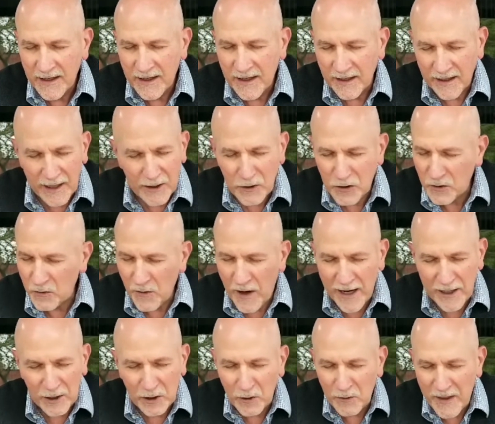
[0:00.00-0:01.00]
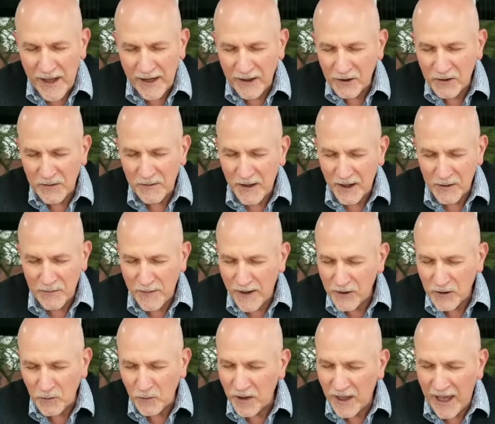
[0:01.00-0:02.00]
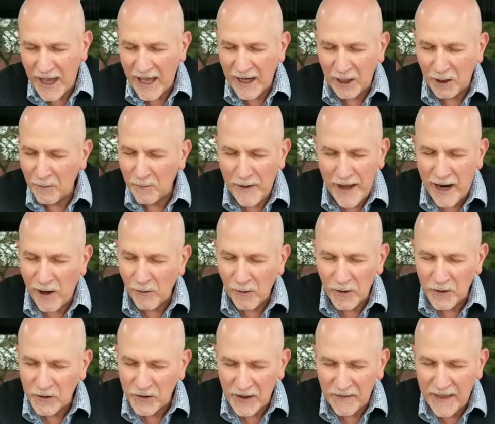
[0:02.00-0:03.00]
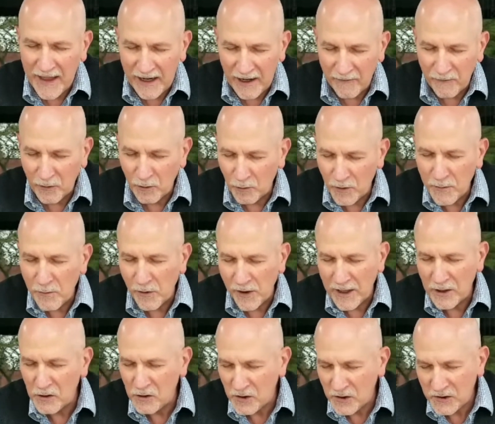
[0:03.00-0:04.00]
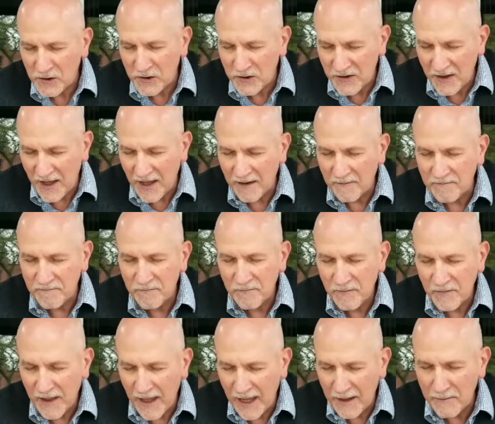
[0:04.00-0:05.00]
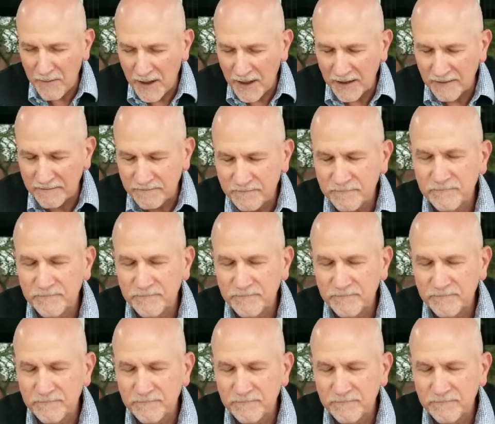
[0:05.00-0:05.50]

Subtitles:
Let us try to do that as best as we can and empower us in that effort. We pray in Jesus' name. Amen.